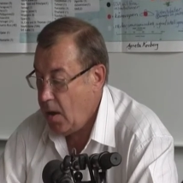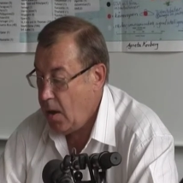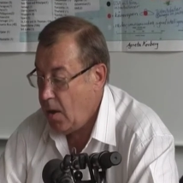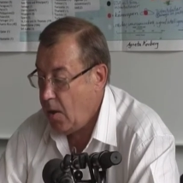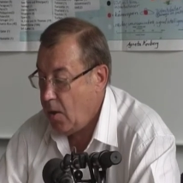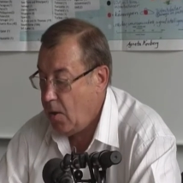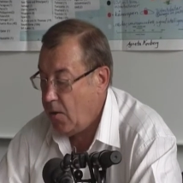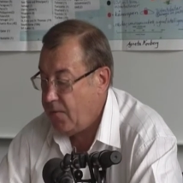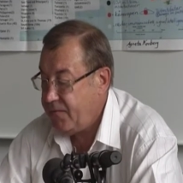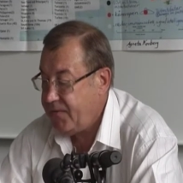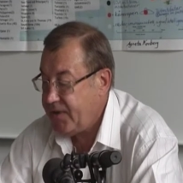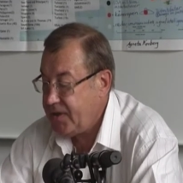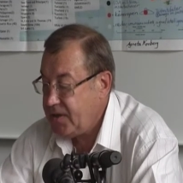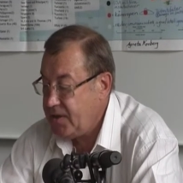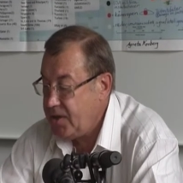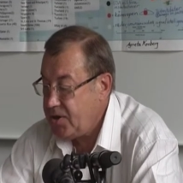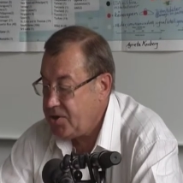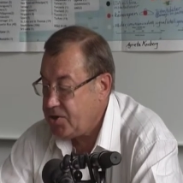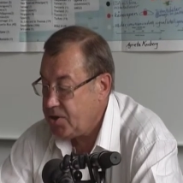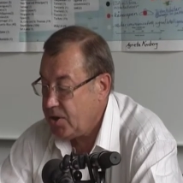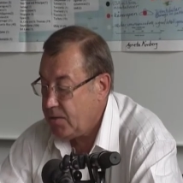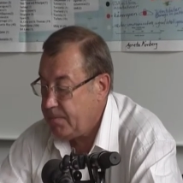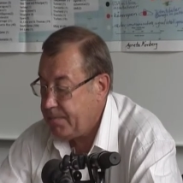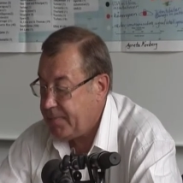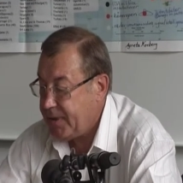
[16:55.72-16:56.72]
of
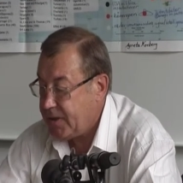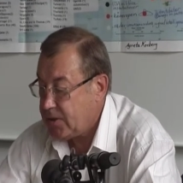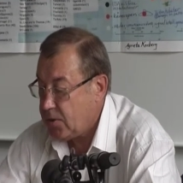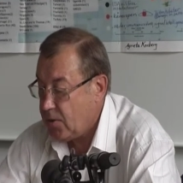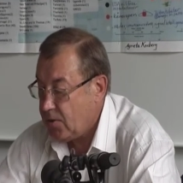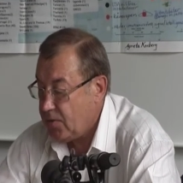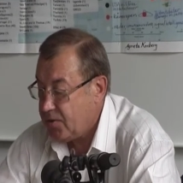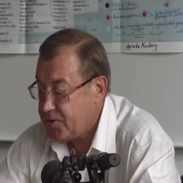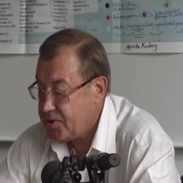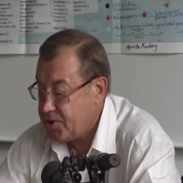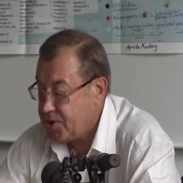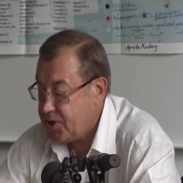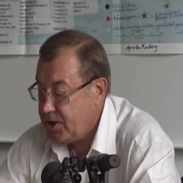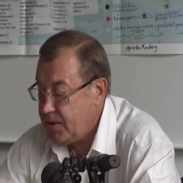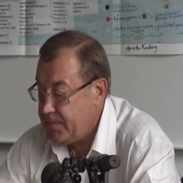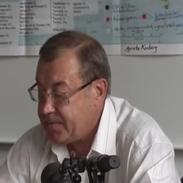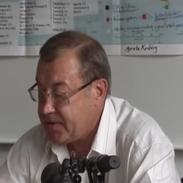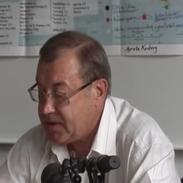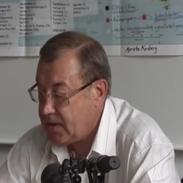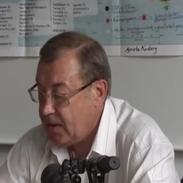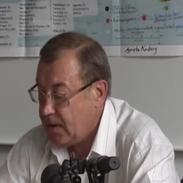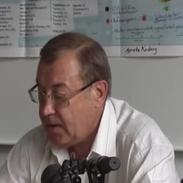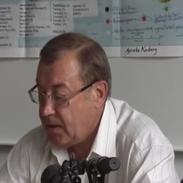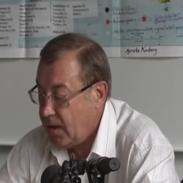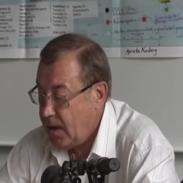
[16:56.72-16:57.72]
additional patrol
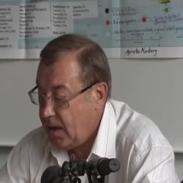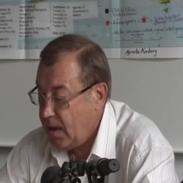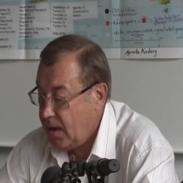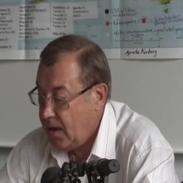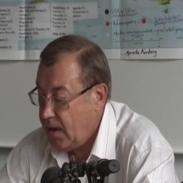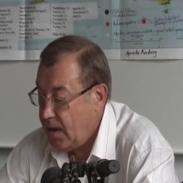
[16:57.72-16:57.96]
ships and